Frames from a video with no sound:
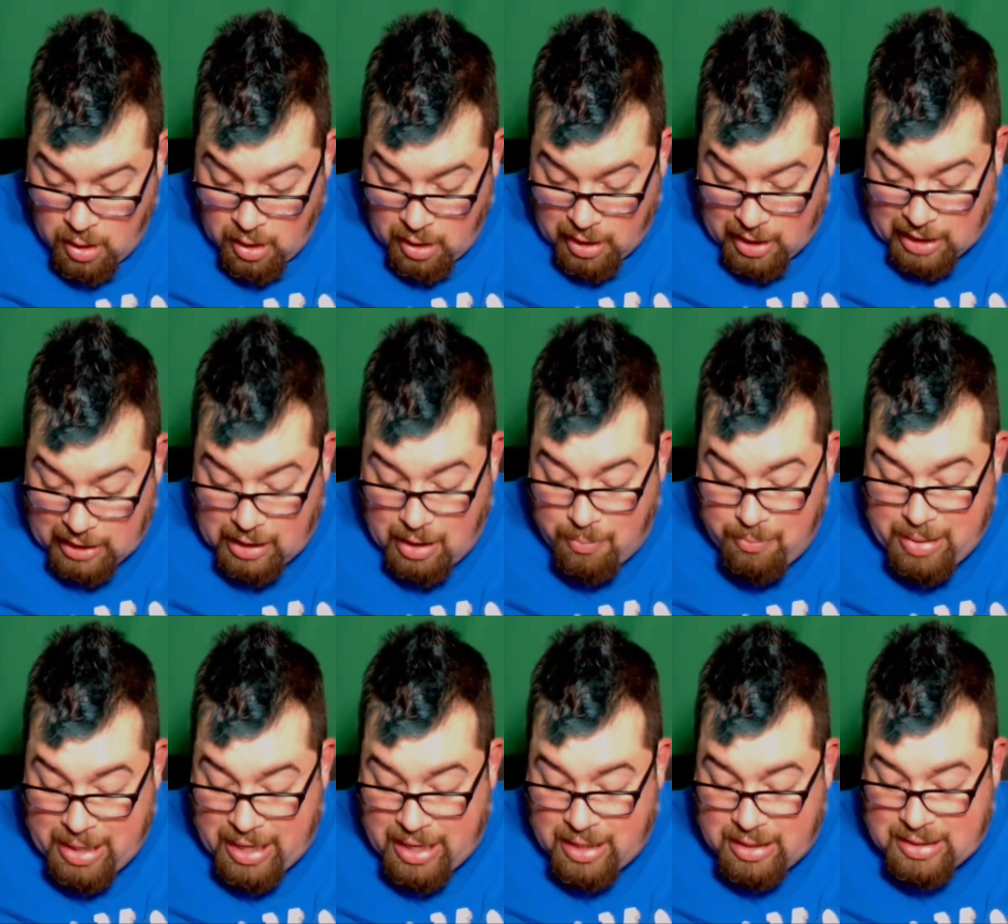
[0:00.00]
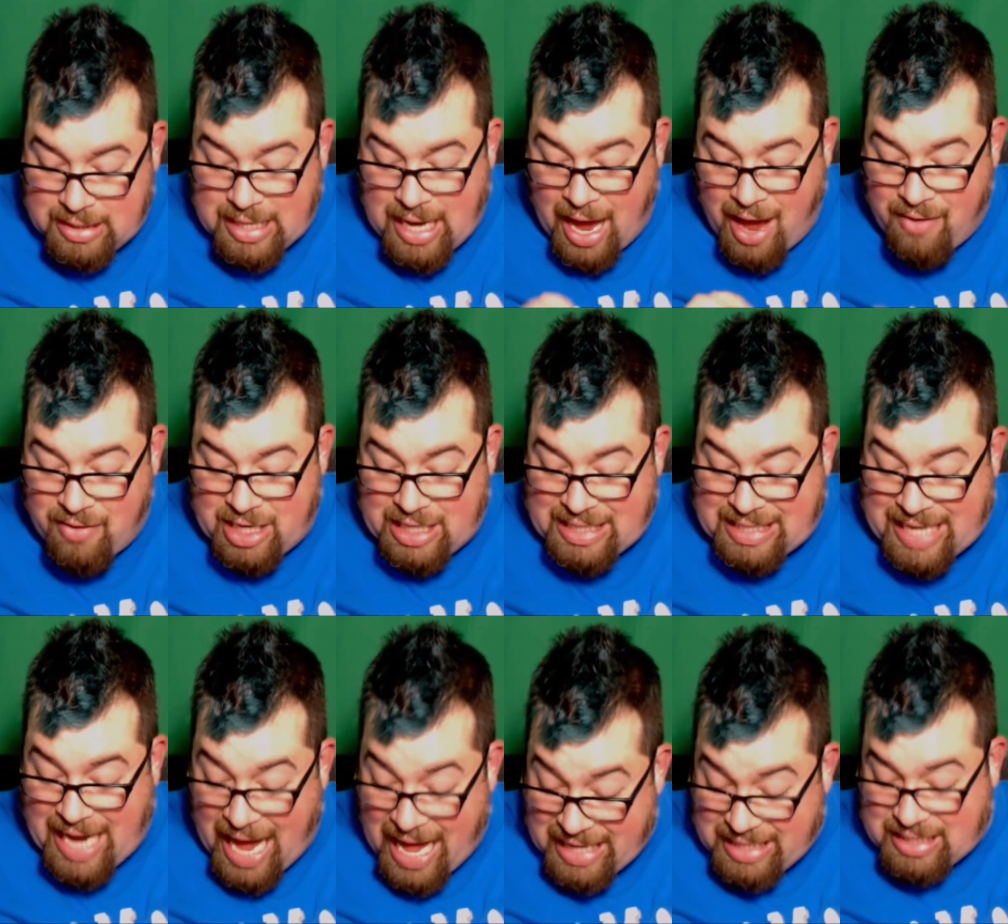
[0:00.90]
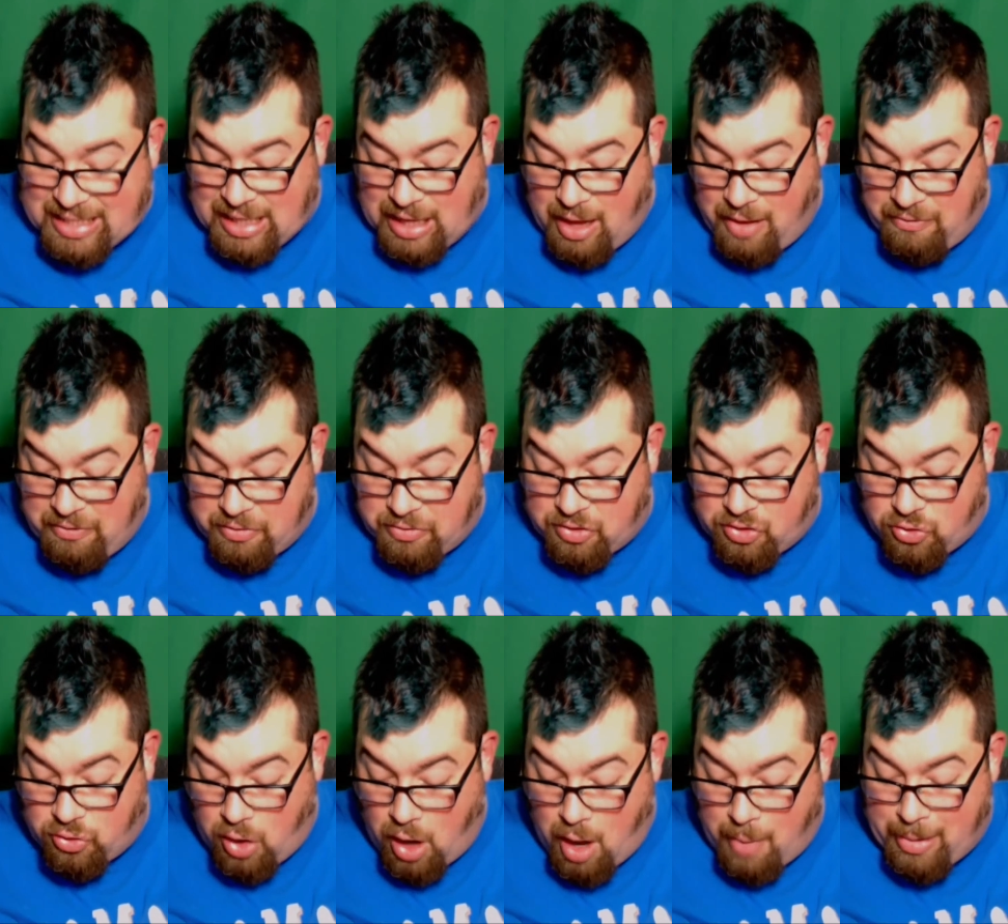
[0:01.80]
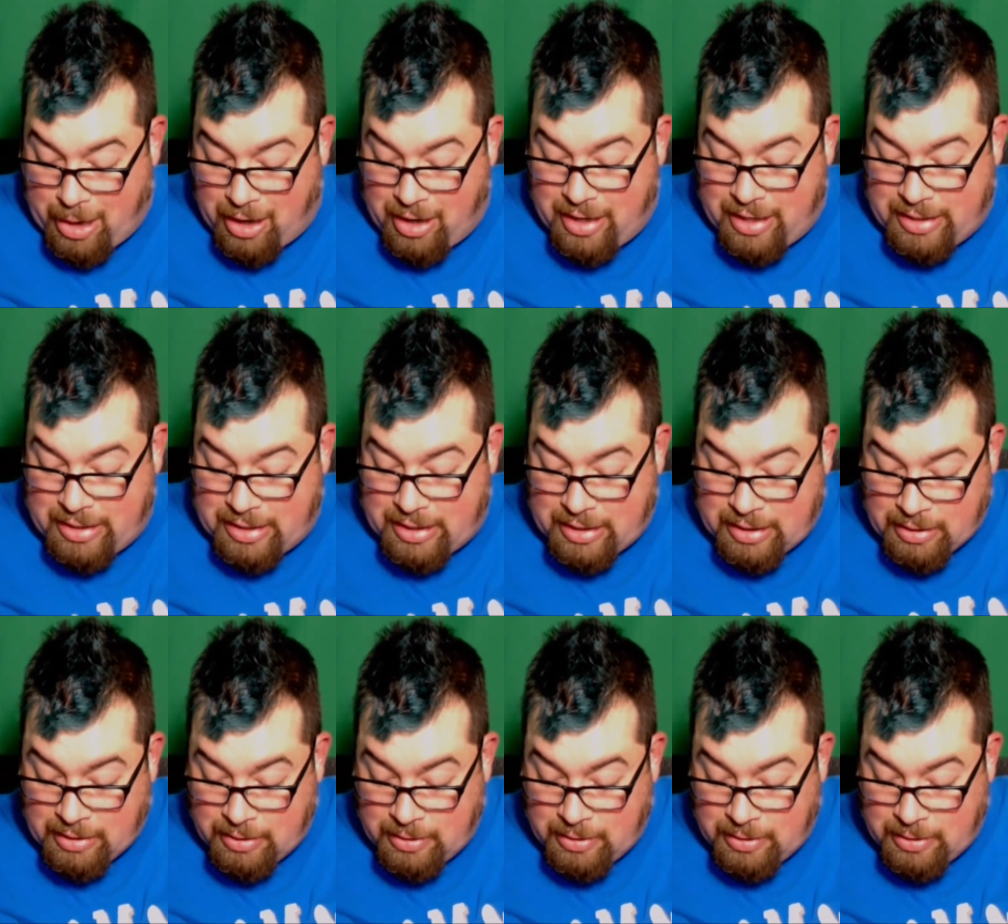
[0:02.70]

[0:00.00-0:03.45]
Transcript: Colombians have an intense love of strawberries.